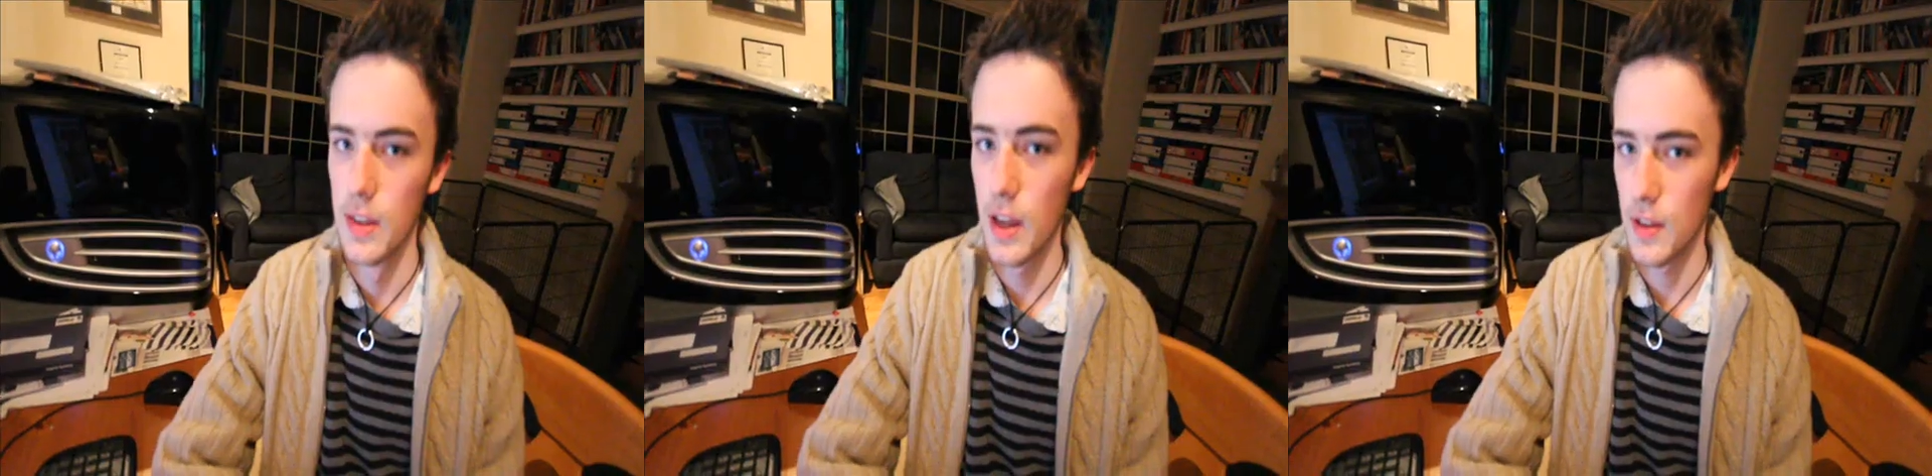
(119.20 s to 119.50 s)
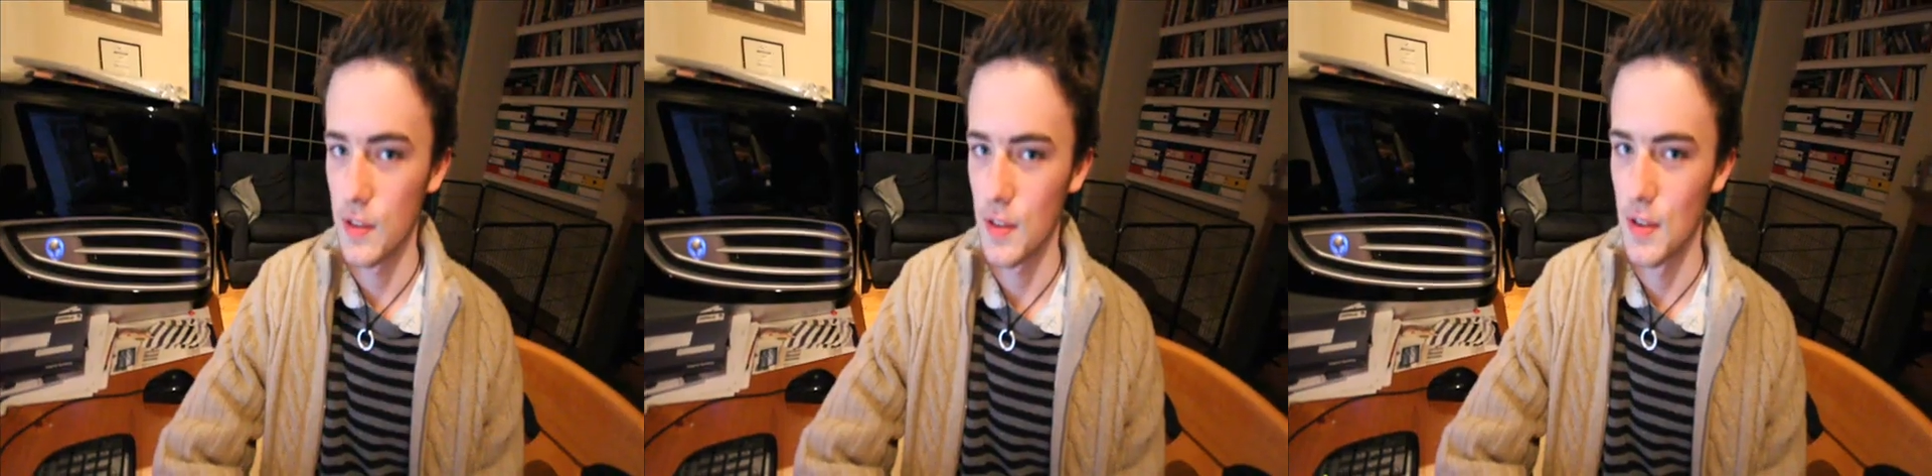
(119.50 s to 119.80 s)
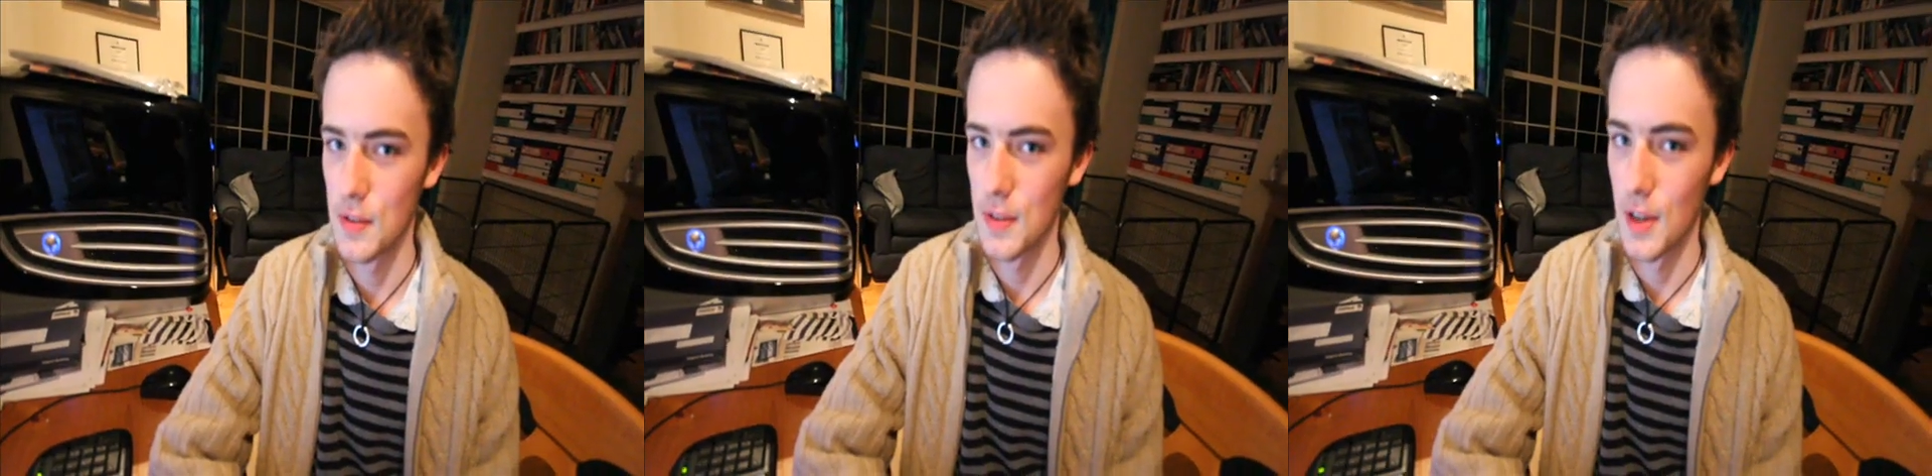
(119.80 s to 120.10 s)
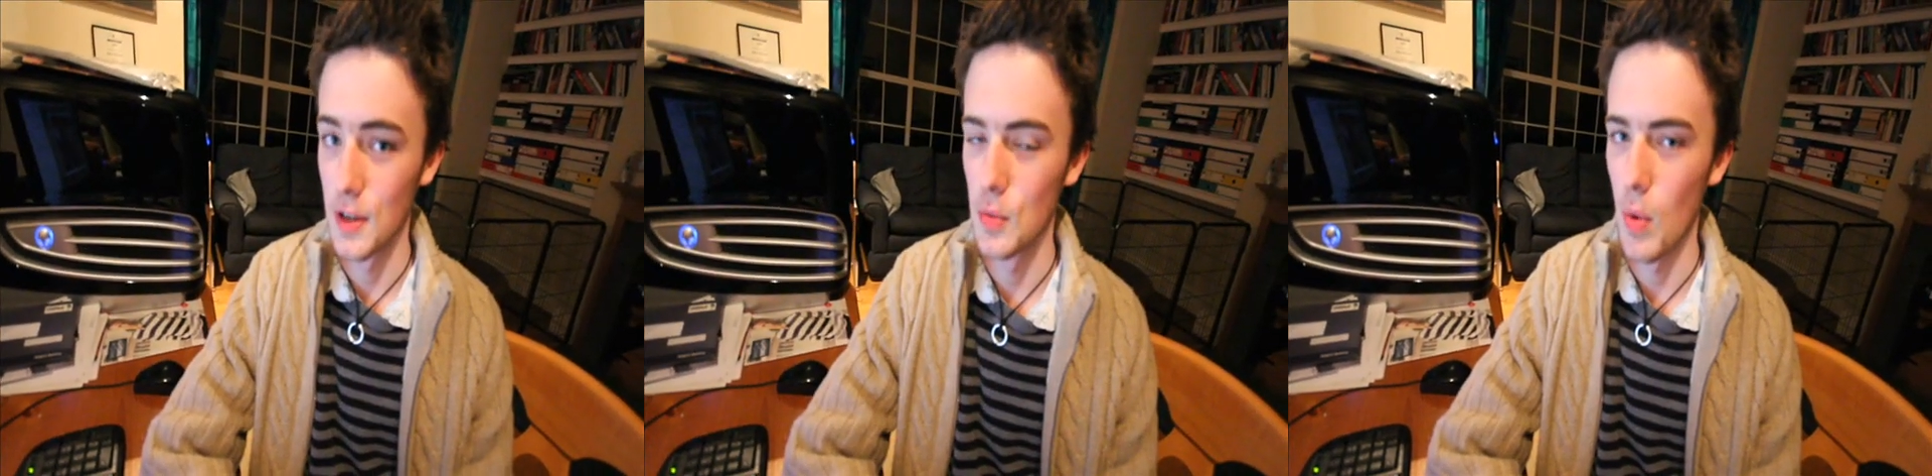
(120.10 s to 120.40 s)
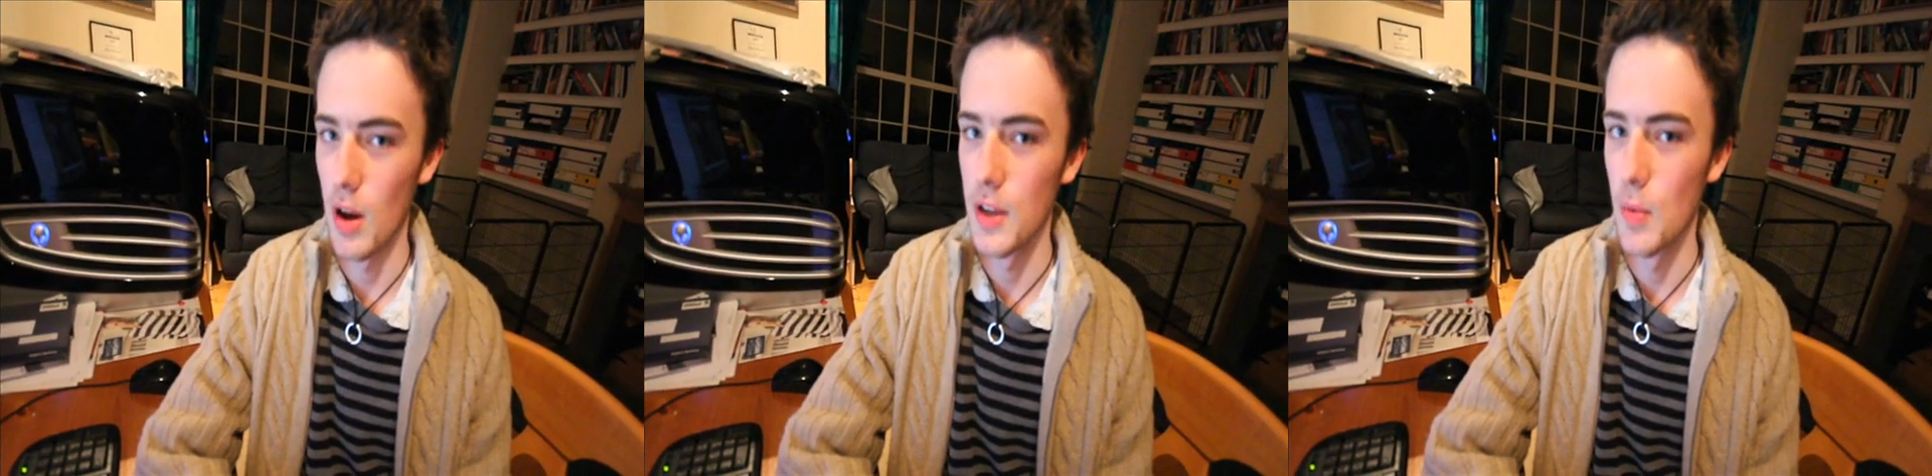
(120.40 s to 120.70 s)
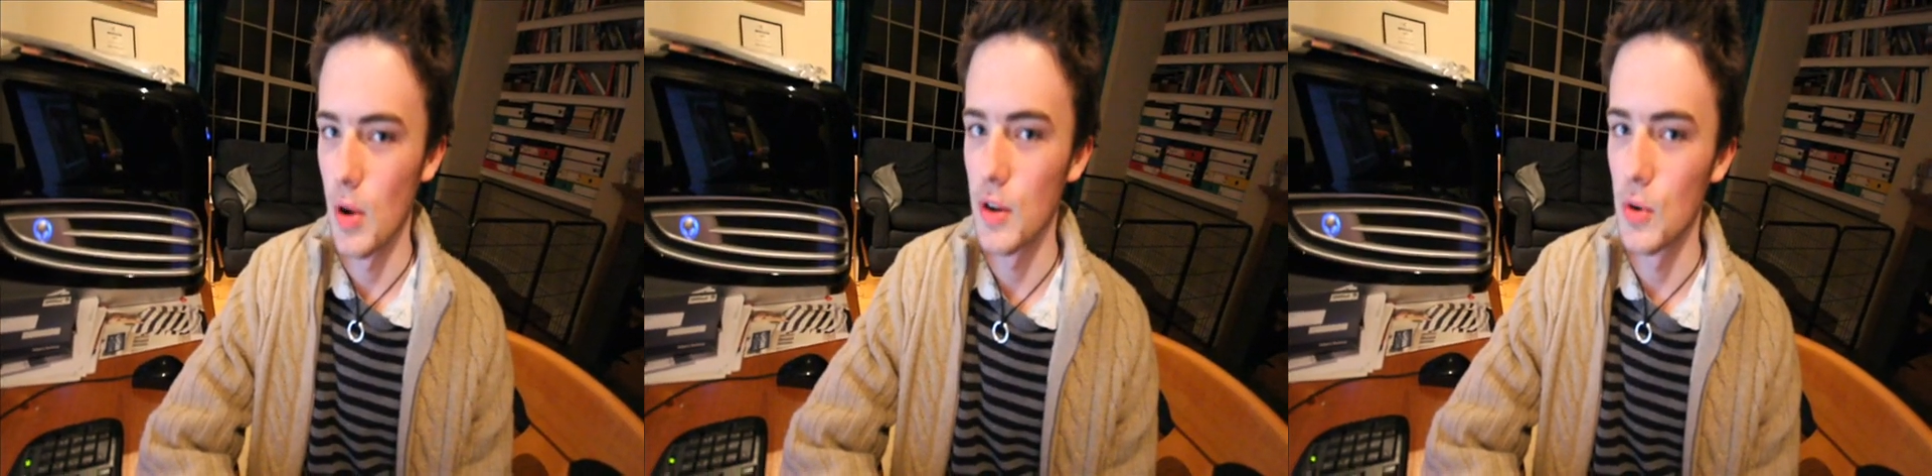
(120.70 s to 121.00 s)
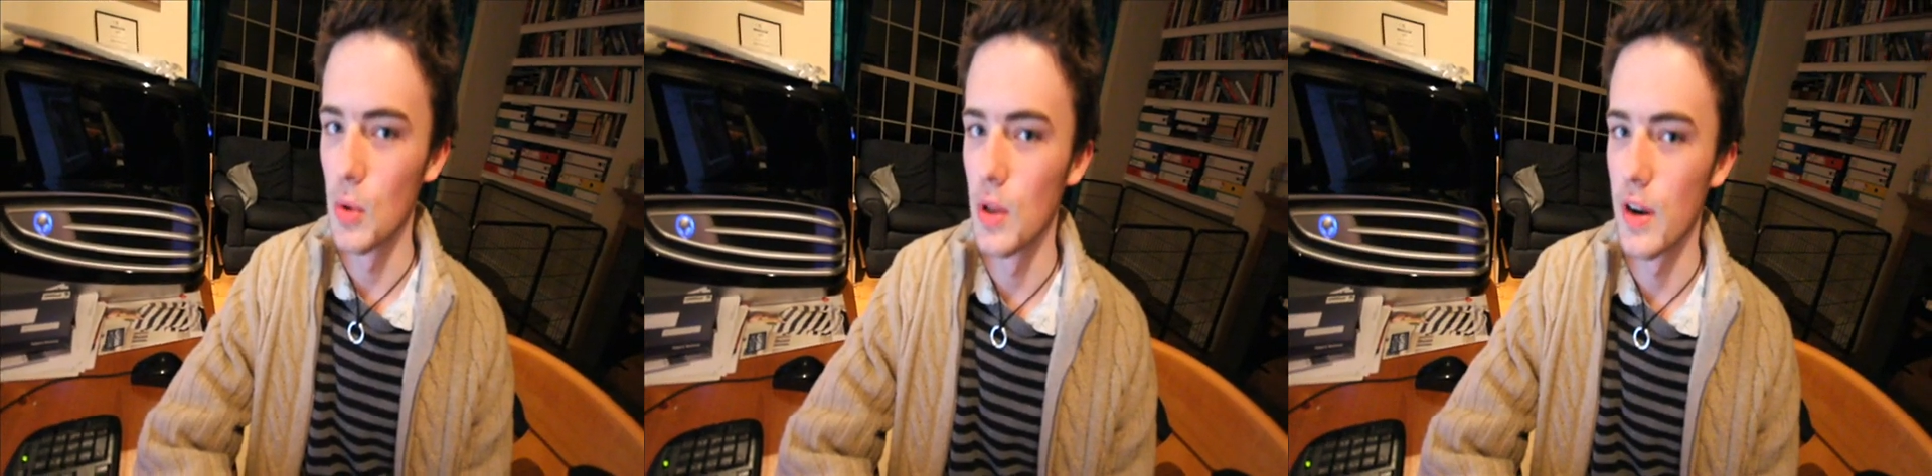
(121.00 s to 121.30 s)
This is why you
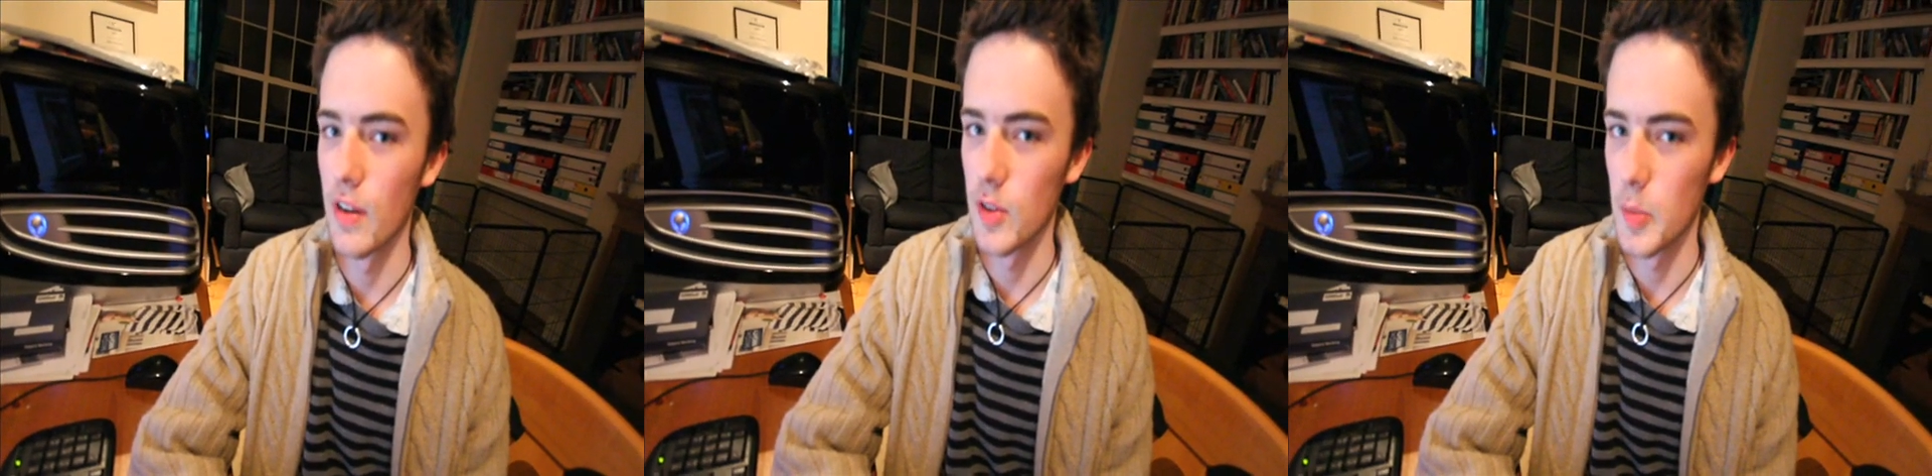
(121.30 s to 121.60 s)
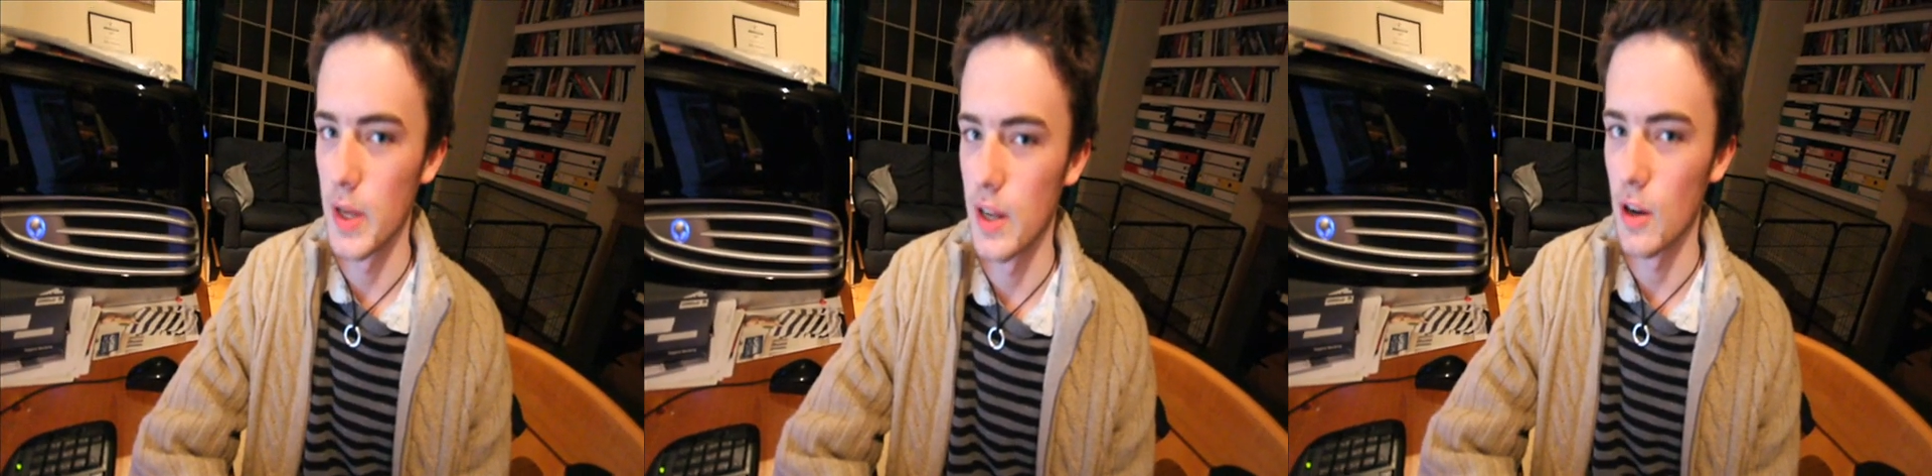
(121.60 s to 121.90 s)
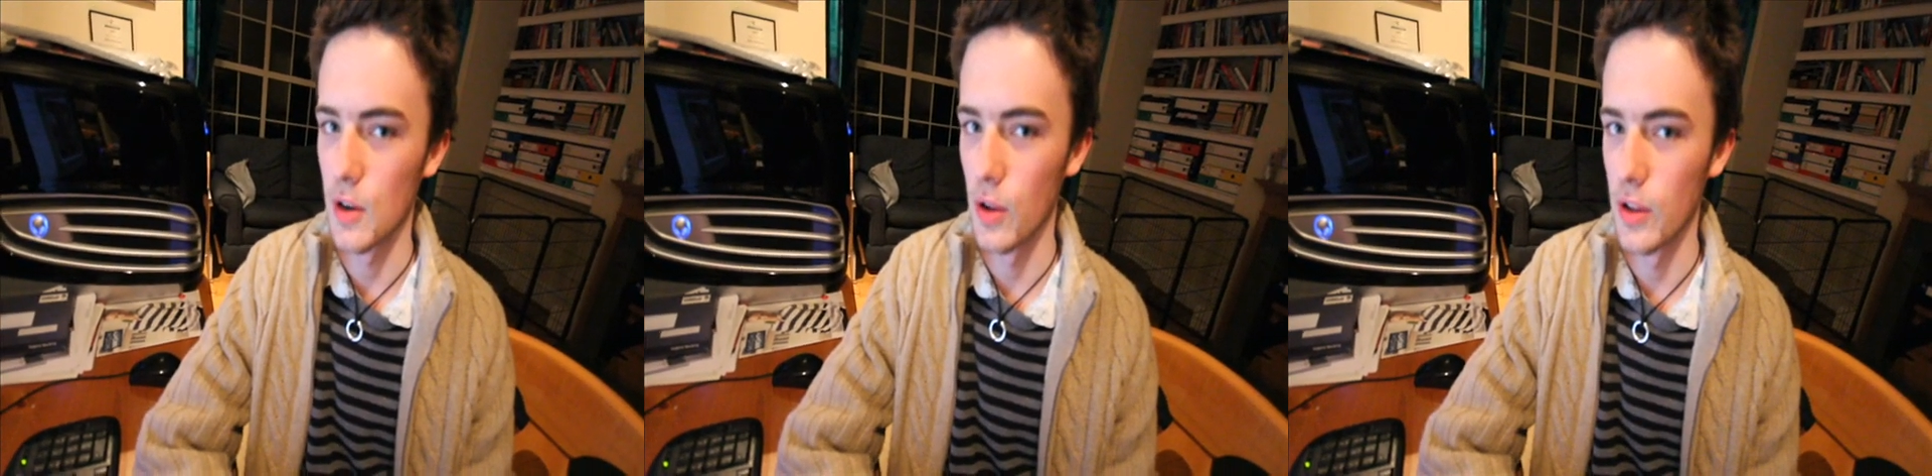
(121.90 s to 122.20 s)
weren't cool enough to be in our